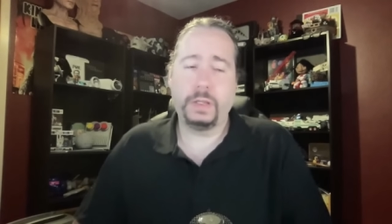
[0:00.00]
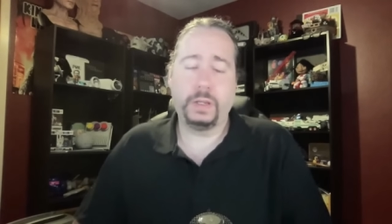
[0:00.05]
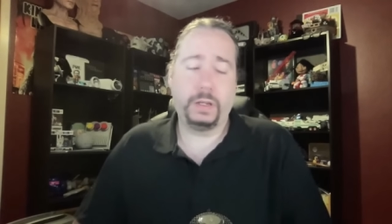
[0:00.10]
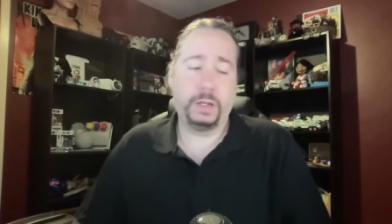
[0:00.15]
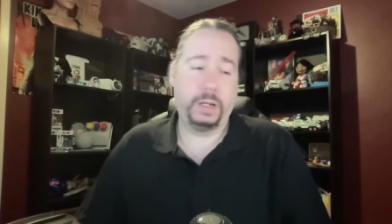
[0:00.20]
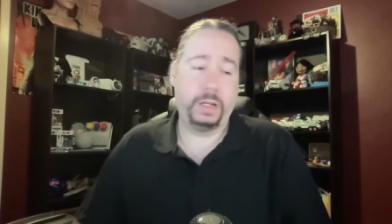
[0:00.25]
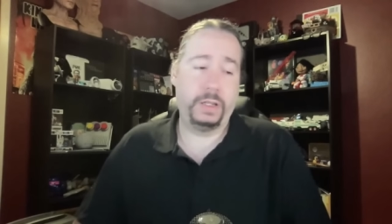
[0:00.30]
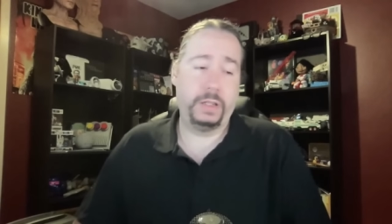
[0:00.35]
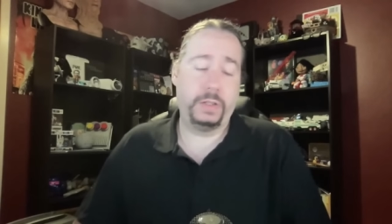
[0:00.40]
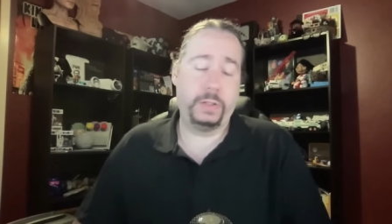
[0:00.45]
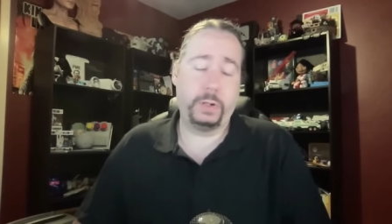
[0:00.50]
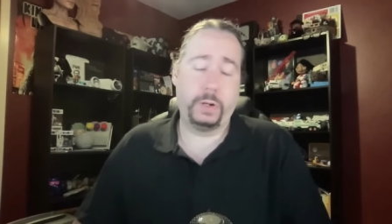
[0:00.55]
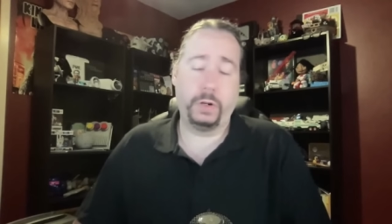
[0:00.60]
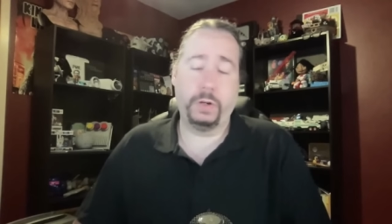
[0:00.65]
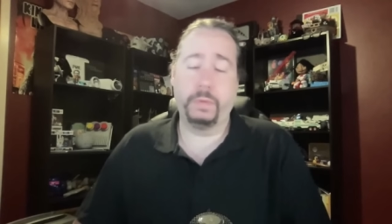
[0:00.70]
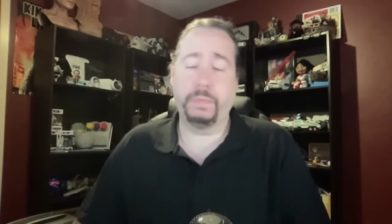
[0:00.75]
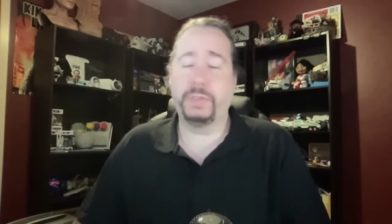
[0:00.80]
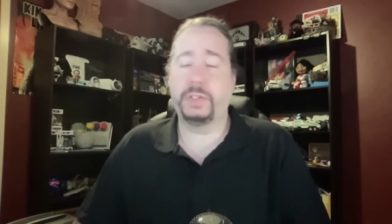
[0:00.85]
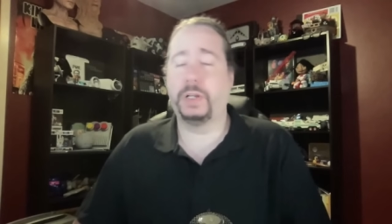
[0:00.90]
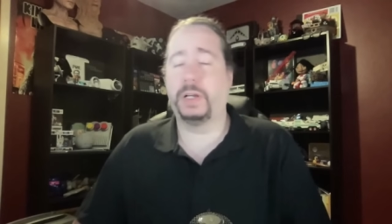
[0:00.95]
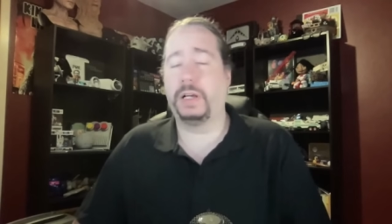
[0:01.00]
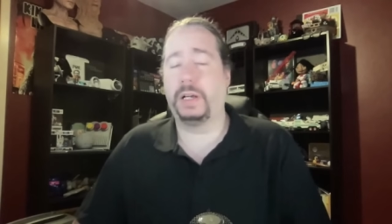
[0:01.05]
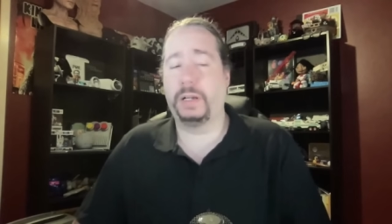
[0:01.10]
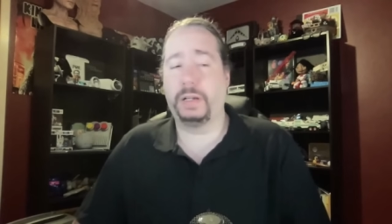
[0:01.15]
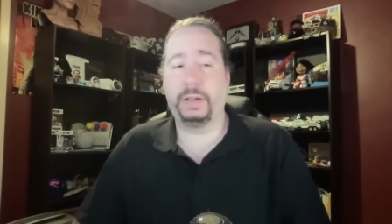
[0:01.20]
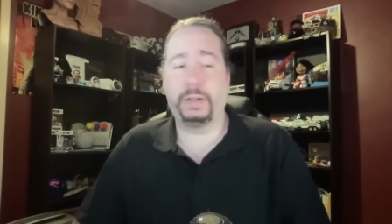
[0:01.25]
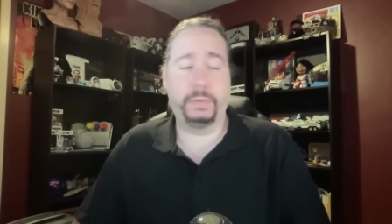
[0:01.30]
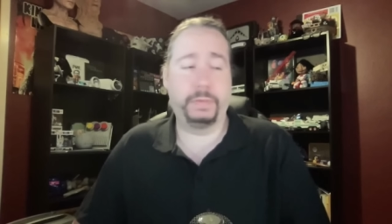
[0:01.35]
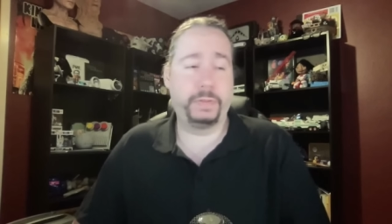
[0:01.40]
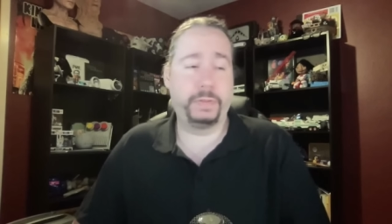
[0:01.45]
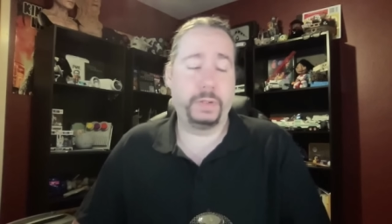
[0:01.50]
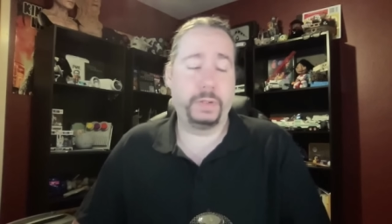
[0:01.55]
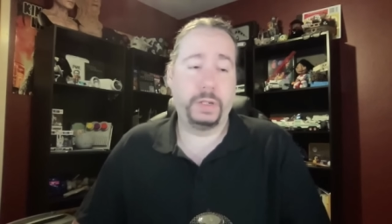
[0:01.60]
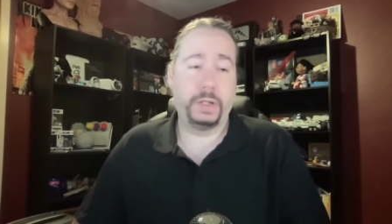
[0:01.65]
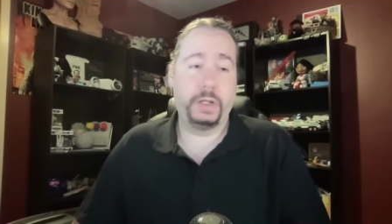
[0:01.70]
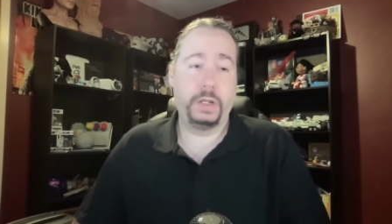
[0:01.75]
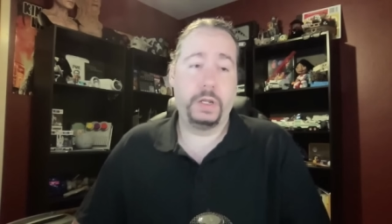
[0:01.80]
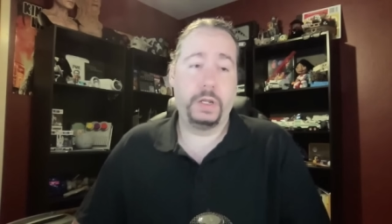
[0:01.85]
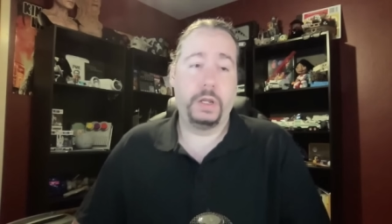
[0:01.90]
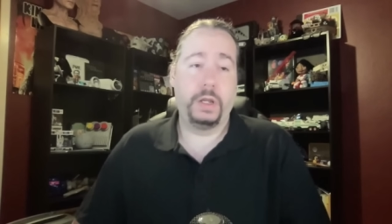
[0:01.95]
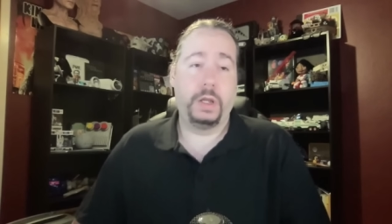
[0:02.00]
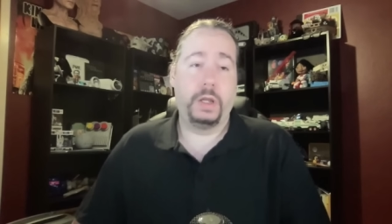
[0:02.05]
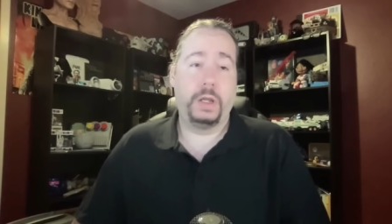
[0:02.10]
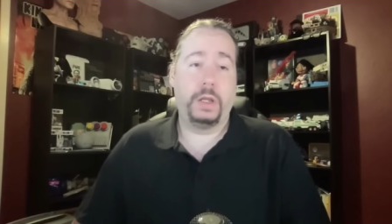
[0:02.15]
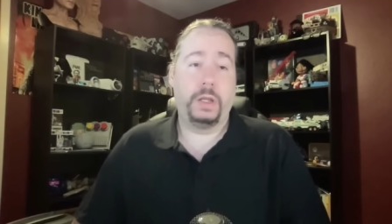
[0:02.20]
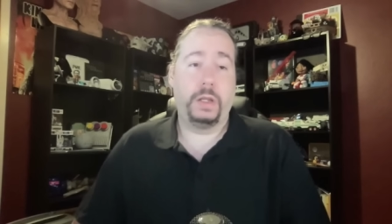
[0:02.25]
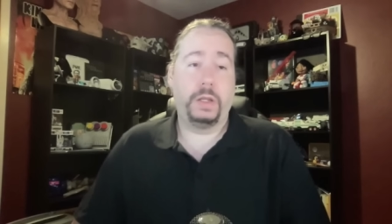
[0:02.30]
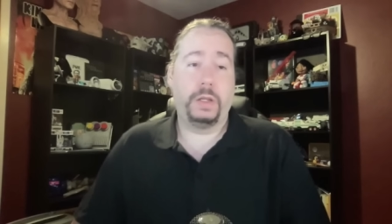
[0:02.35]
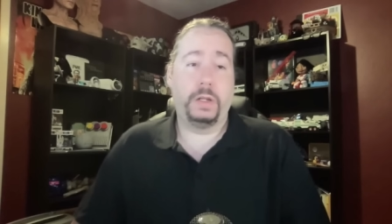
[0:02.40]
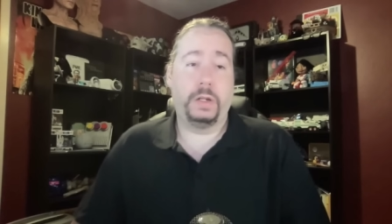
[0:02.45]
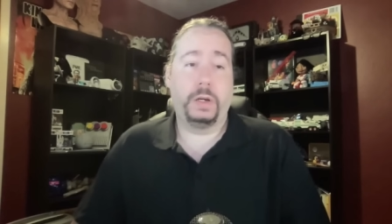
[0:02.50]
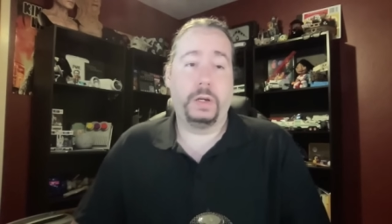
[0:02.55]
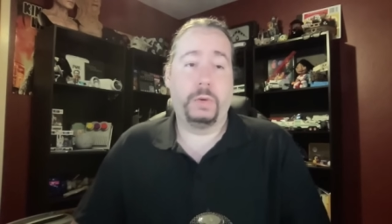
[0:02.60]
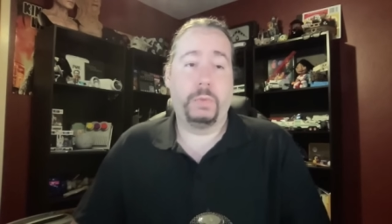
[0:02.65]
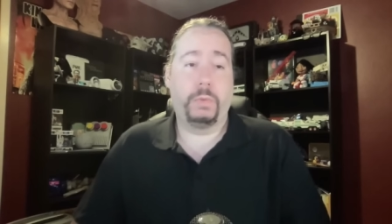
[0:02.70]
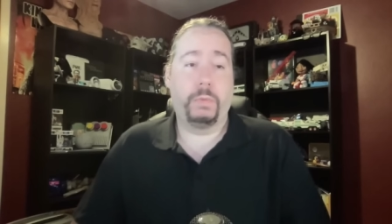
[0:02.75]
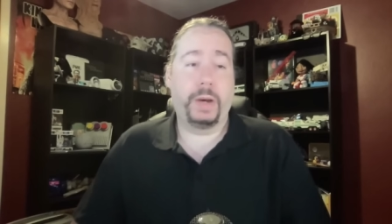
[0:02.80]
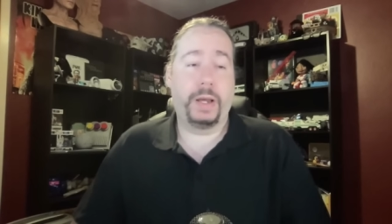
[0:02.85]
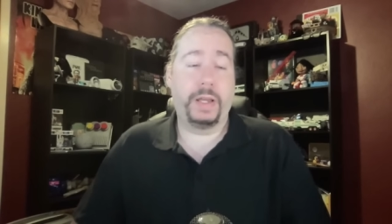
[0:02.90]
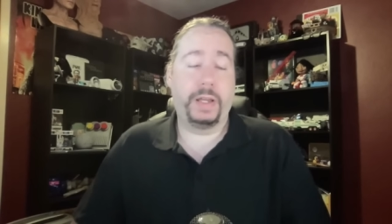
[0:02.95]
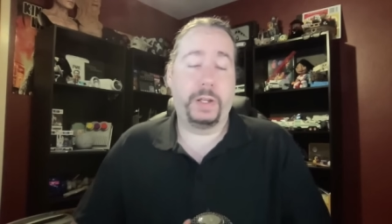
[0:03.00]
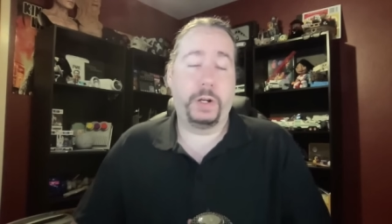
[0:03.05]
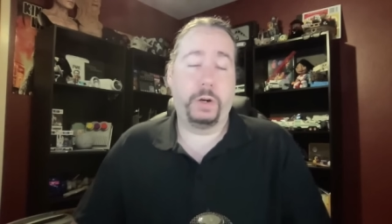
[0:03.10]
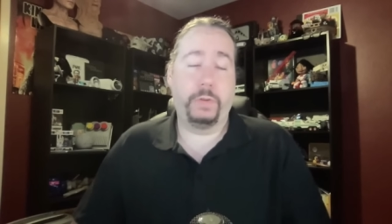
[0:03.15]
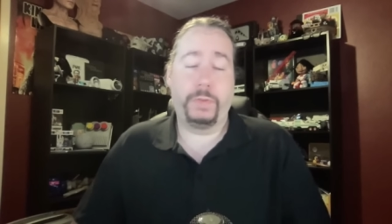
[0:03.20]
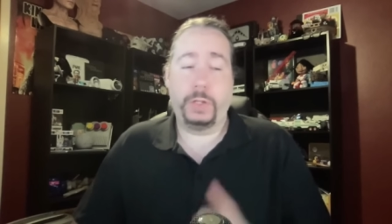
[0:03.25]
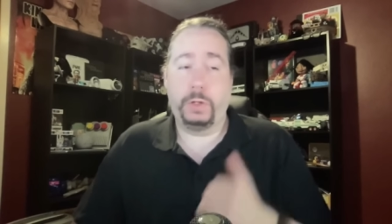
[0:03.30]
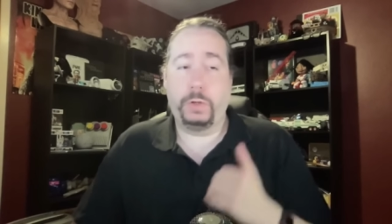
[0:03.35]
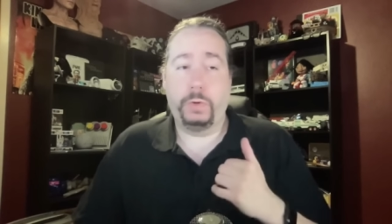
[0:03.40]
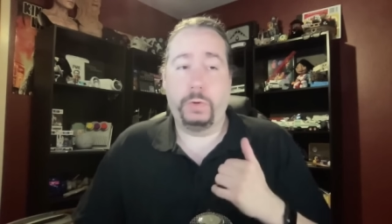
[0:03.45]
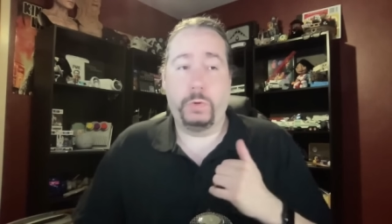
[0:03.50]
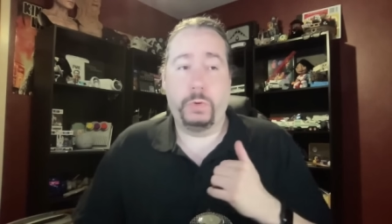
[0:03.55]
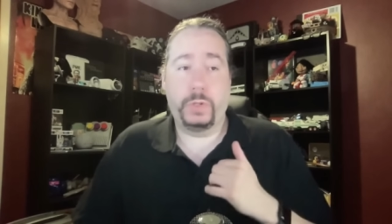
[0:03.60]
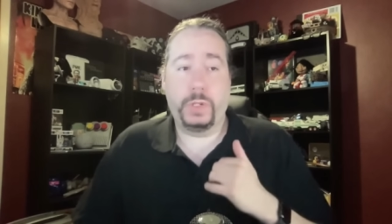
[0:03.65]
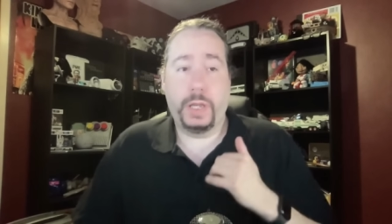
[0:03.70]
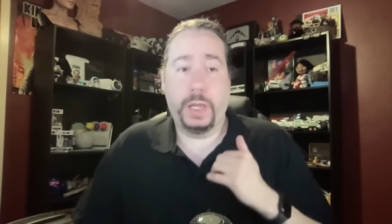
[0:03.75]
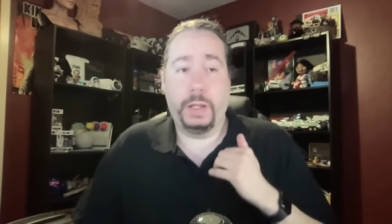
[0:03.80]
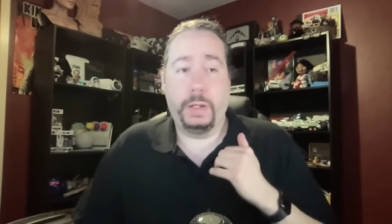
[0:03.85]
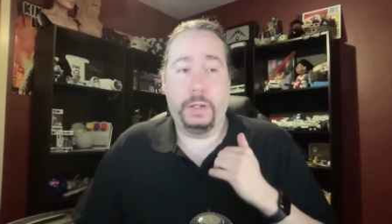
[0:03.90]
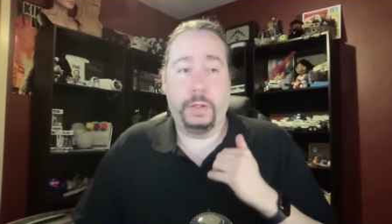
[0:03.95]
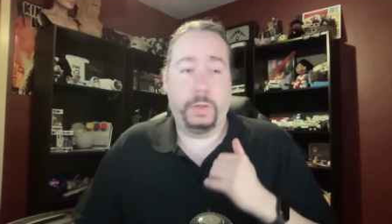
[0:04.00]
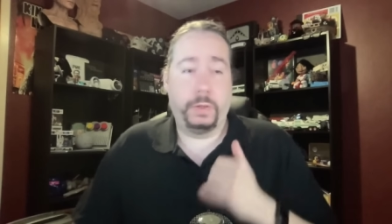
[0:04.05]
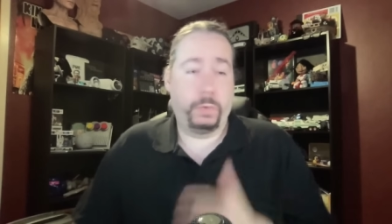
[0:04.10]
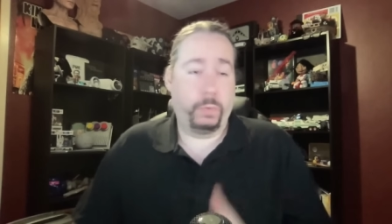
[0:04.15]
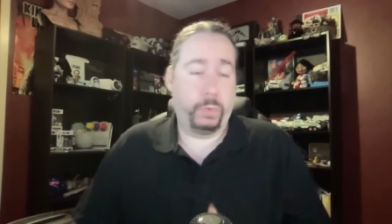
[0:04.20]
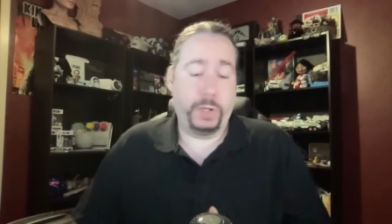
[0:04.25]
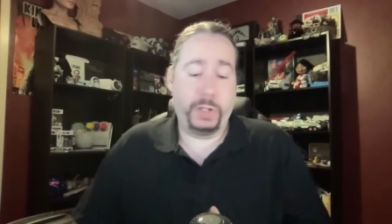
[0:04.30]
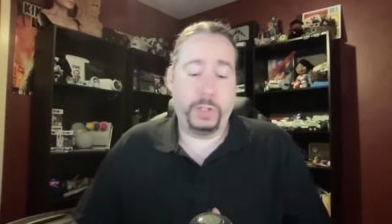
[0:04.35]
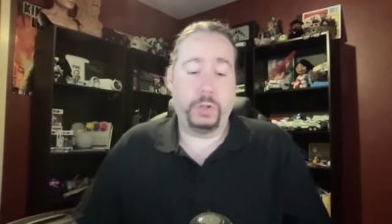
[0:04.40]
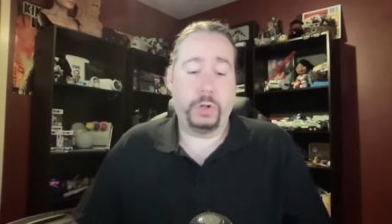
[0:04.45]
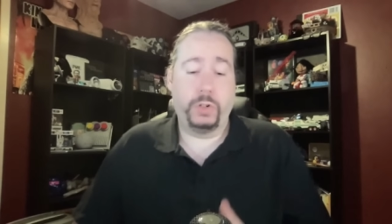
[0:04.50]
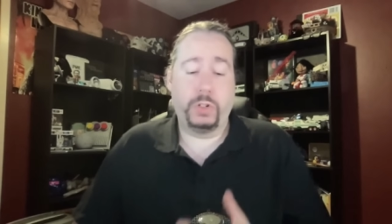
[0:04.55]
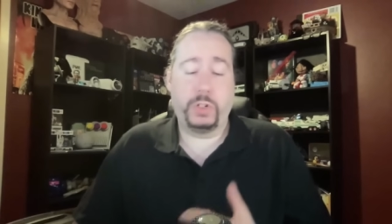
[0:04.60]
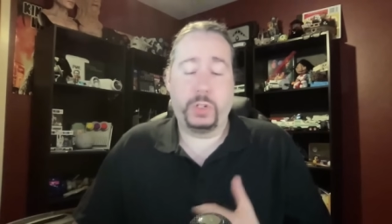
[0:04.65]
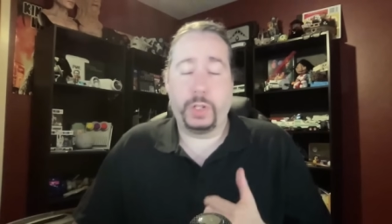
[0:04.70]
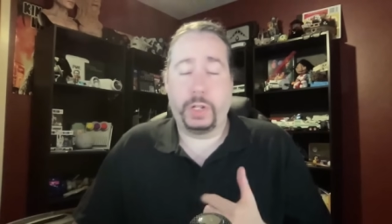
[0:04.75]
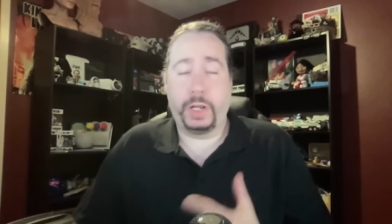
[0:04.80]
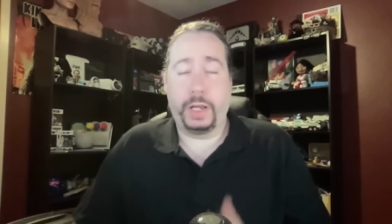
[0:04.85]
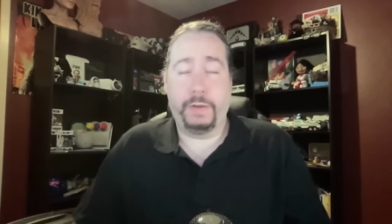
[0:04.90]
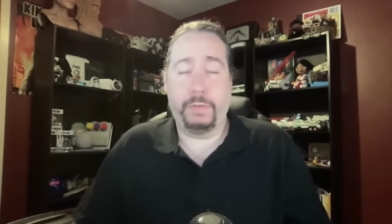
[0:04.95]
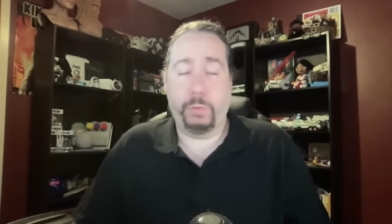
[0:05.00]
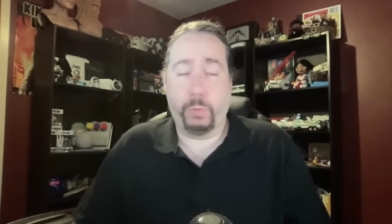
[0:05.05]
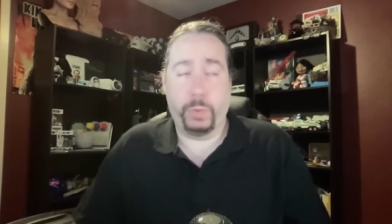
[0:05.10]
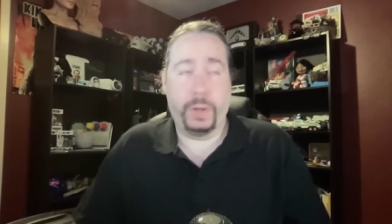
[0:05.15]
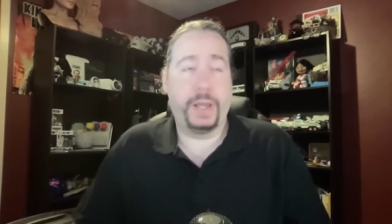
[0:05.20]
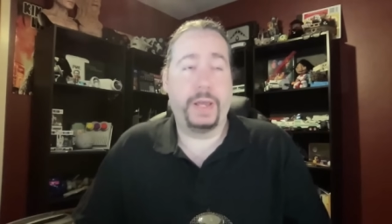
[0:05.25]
uh, in terms of you know my interviews and the research that i've